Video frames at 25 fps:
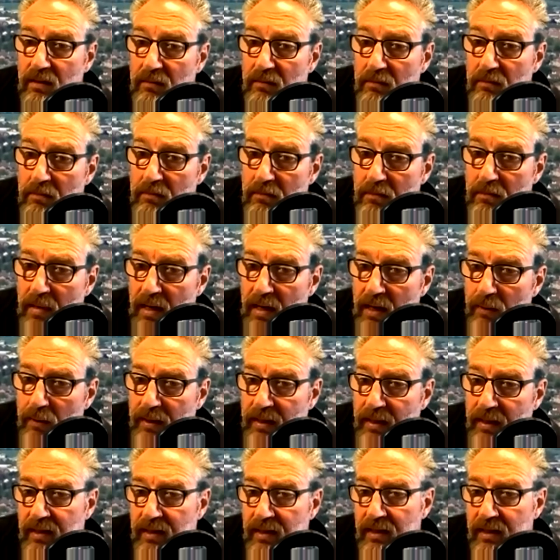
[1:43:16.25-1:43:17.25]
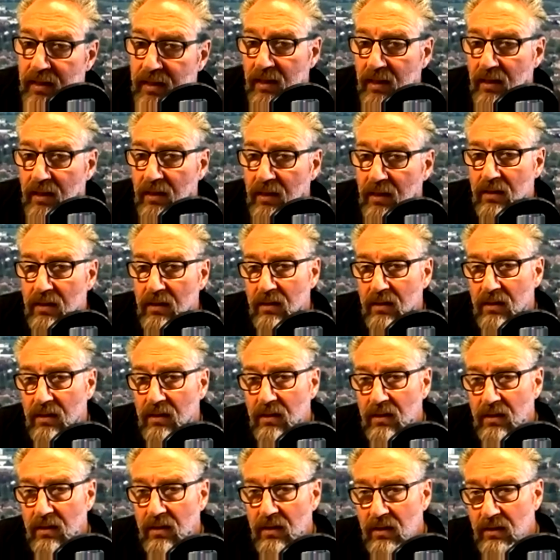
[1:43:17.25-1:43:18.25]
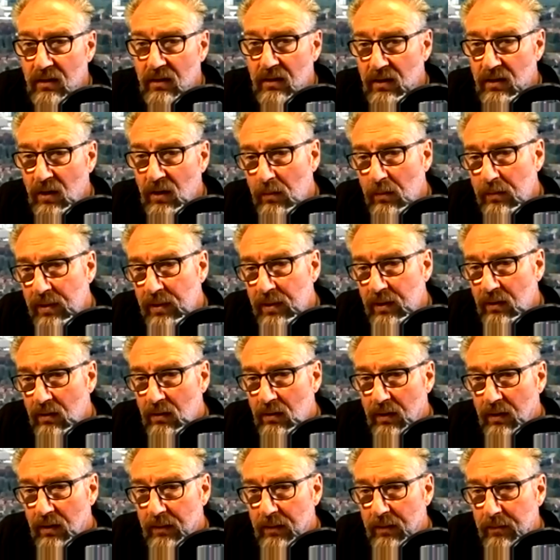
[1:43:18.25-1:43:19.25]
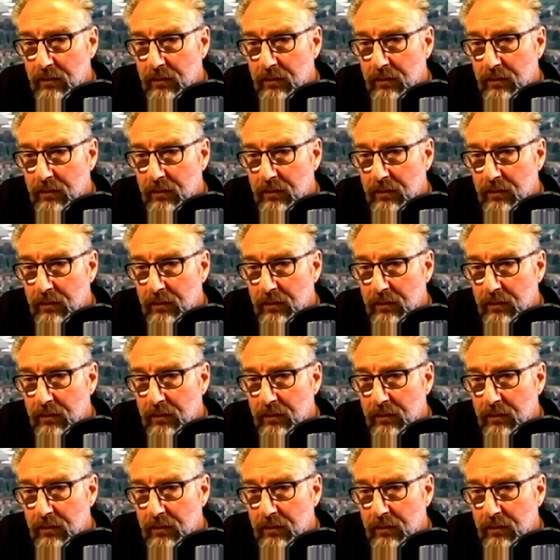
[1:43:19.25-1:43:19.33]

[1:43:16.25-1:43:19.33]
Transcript: Mary Kneen, Tom Pilgrim,